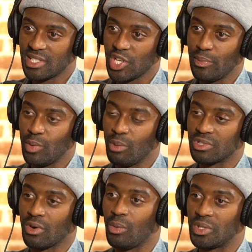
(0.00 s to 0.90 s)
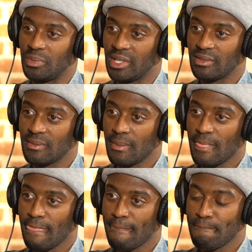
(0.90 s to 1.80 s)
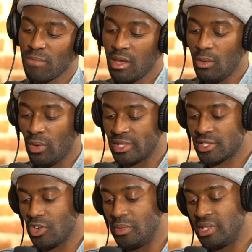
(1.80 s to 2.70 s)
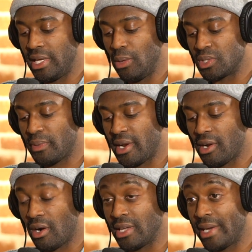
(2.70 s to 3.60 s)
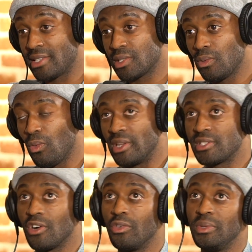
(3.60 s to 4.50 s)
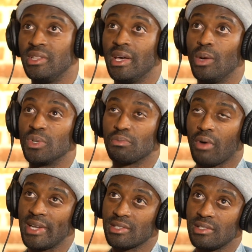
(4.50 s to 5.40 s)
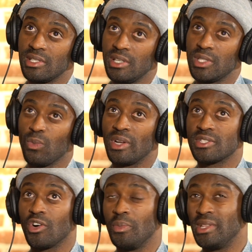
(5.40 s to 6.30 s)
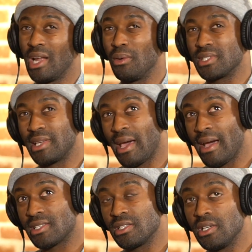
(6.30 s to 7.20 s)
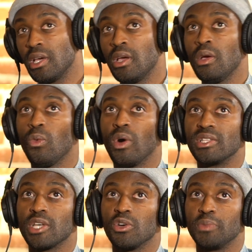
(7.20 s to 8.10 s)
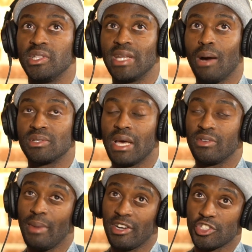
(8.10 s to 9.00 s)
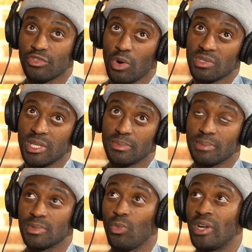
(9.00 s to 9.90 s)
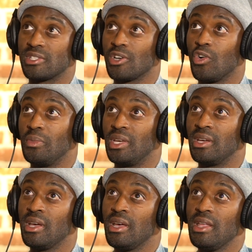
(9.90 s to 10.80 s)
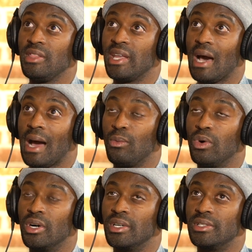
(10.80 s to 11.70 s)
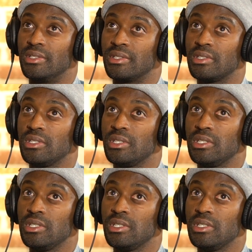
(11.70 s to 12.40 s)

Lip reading: could tell me what was wrong with me. One told me that it was pericarditis. One told me that it was Bright's disease. One told me that I was gassy. One told me that I was having minor stroke symptoms. One told me that I was